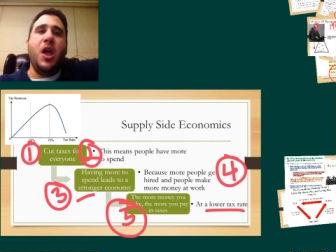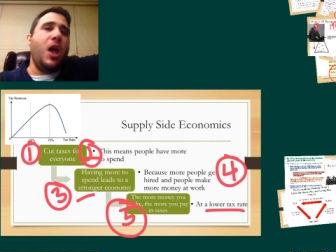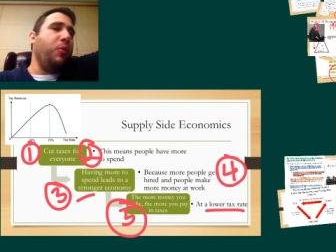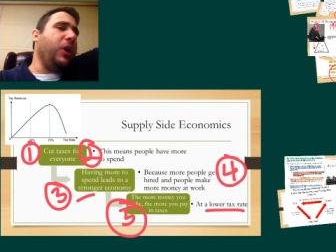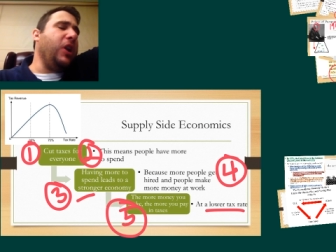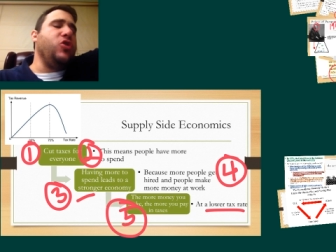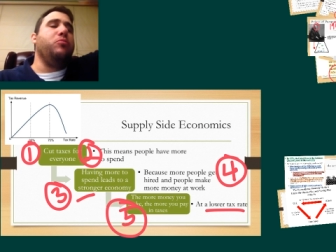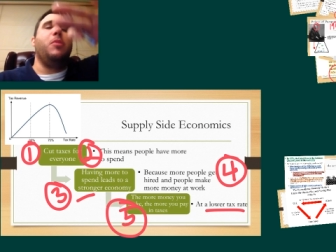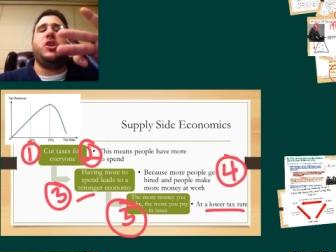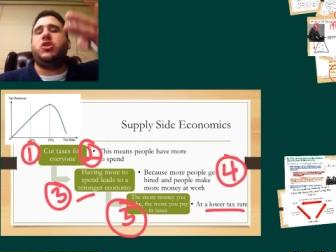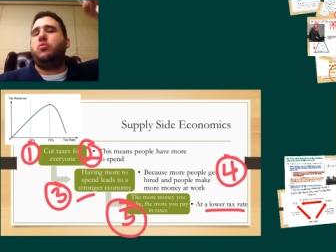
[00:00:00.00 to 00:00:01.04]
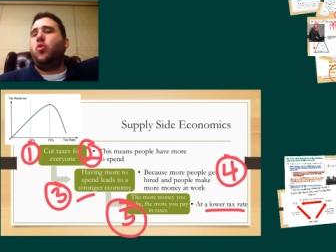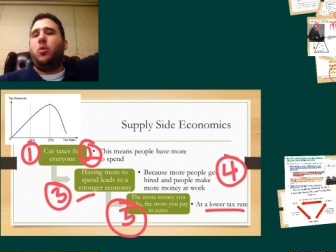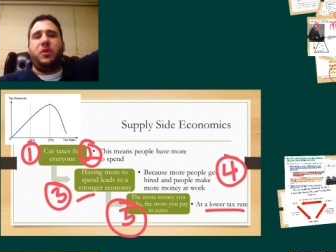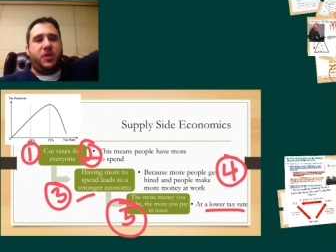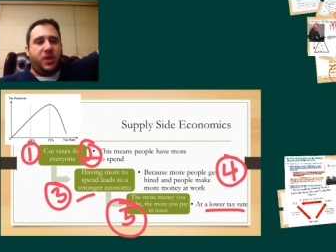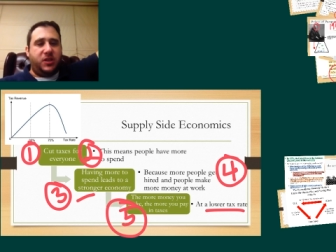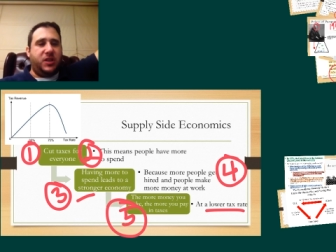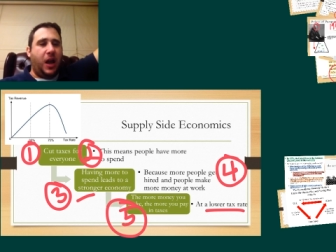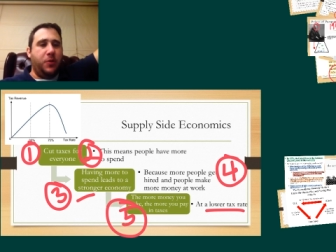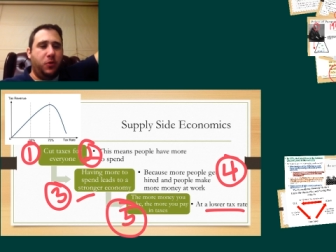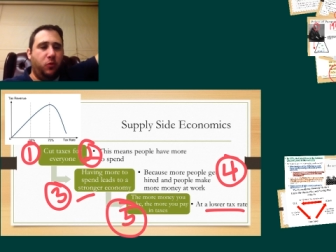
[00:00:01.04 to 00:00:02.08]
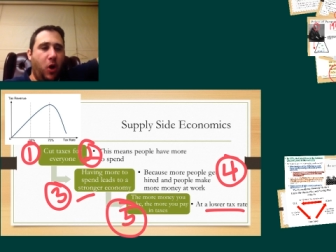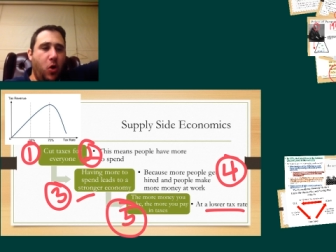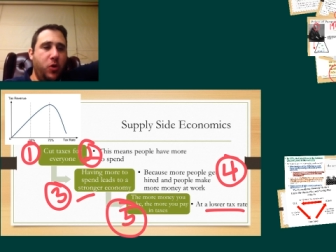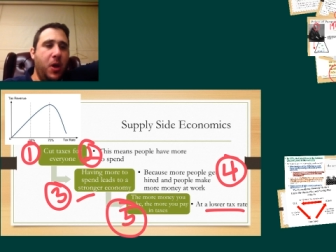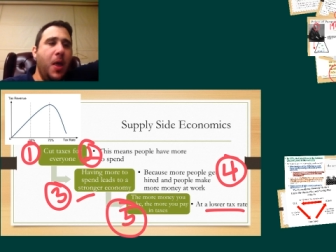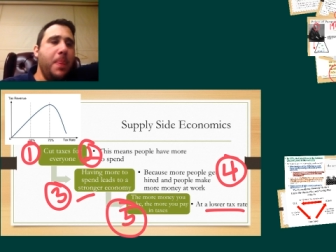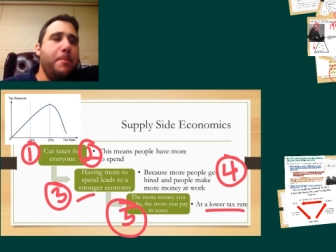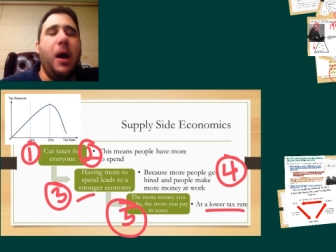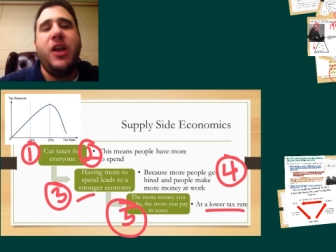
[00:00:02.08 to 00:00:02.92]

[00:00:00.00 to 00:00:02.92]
And we're going to do much more with this down the road, but I